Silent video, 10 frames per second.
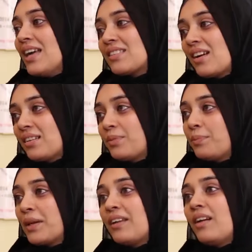I
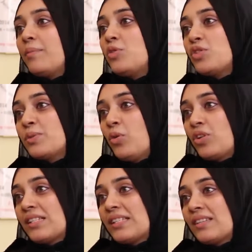started picking up those
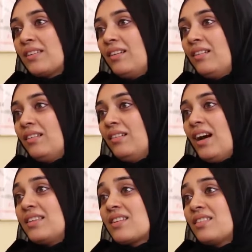books.
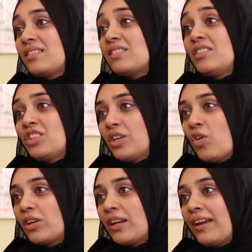I started
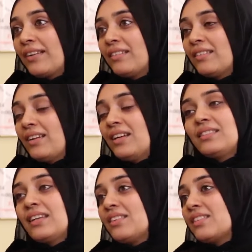searching online,
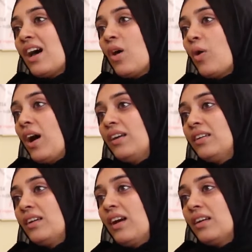and that is how I
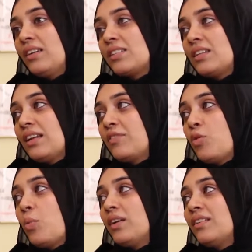it's
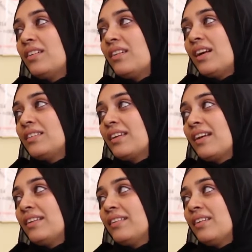like for 1 year, I
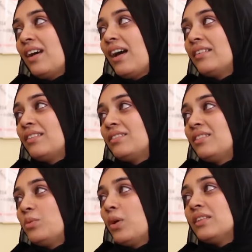think I had
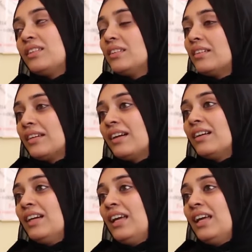1 year, yeah,